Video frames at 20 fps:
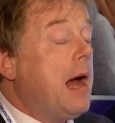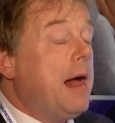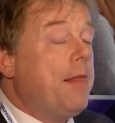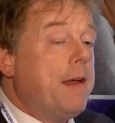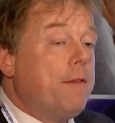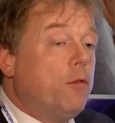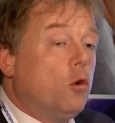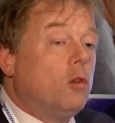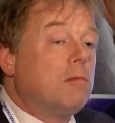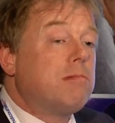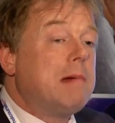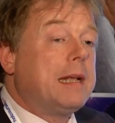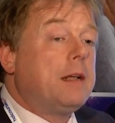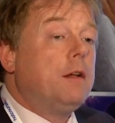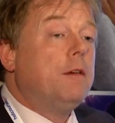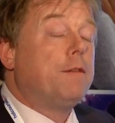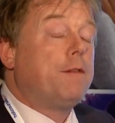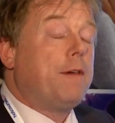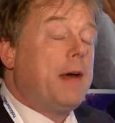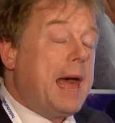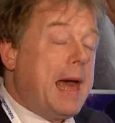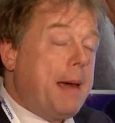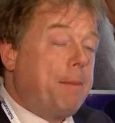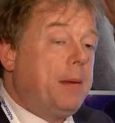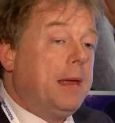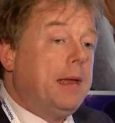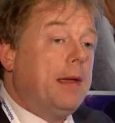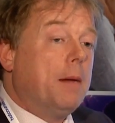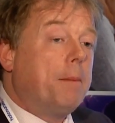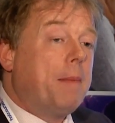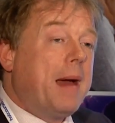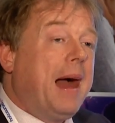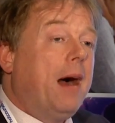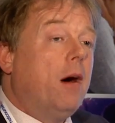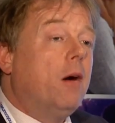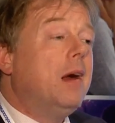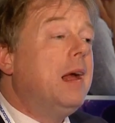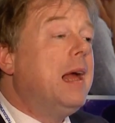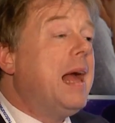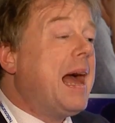They've all written for HEPI
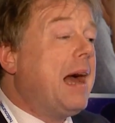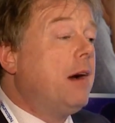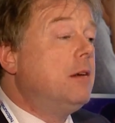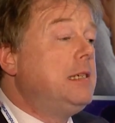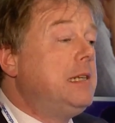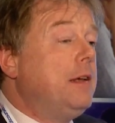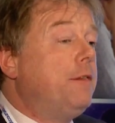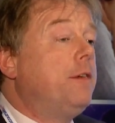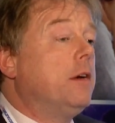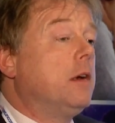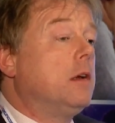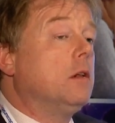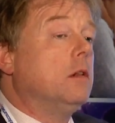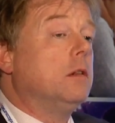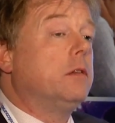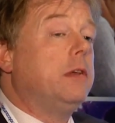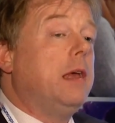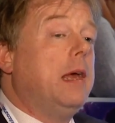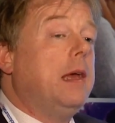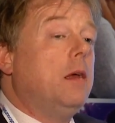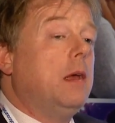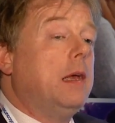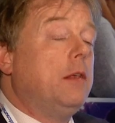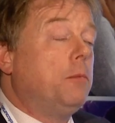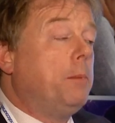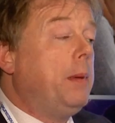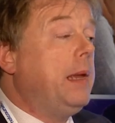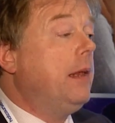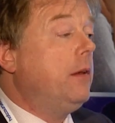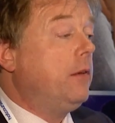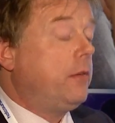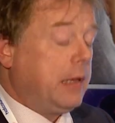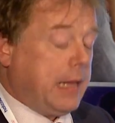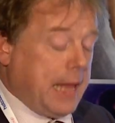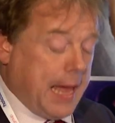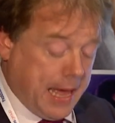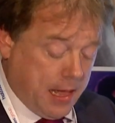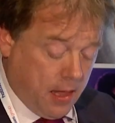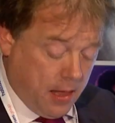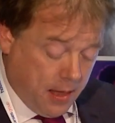about how difficult it has been to
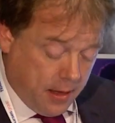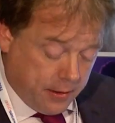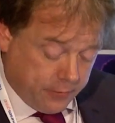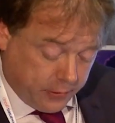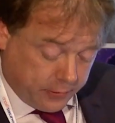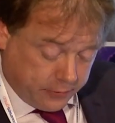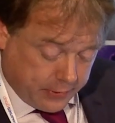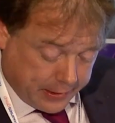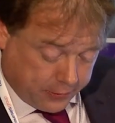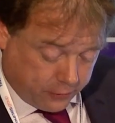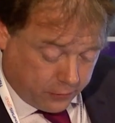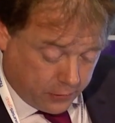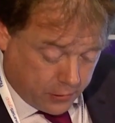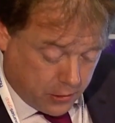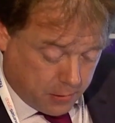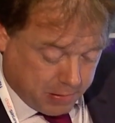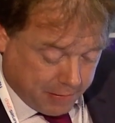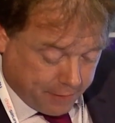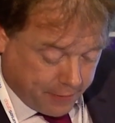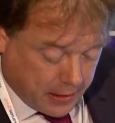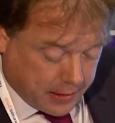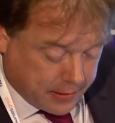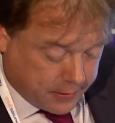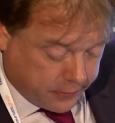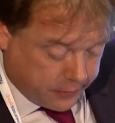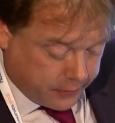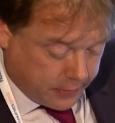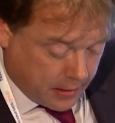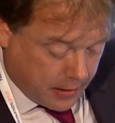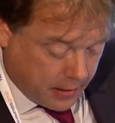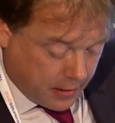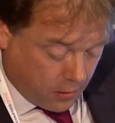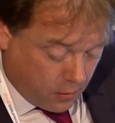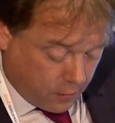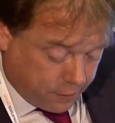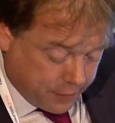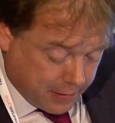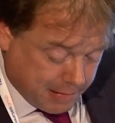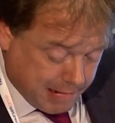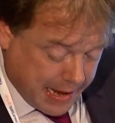get successful new providers
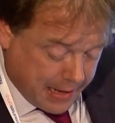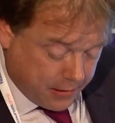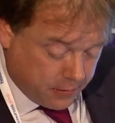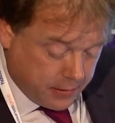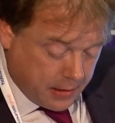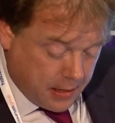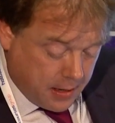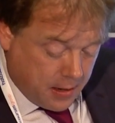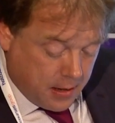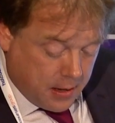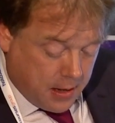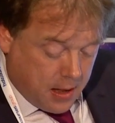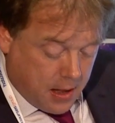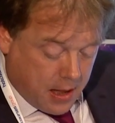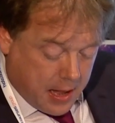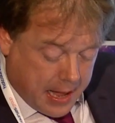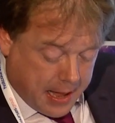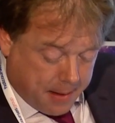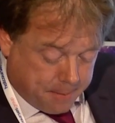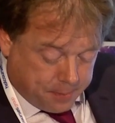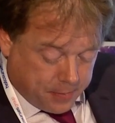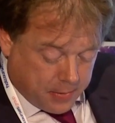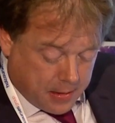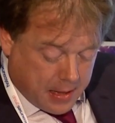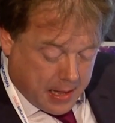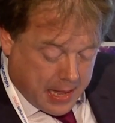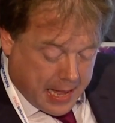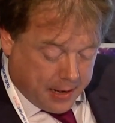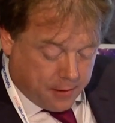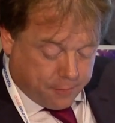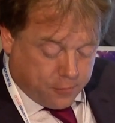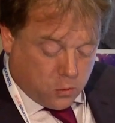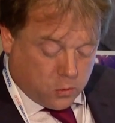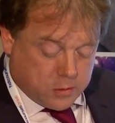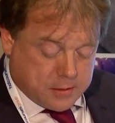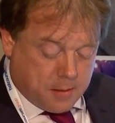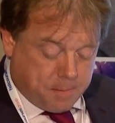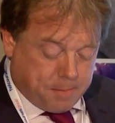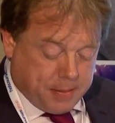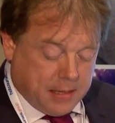off the ground. And of course, the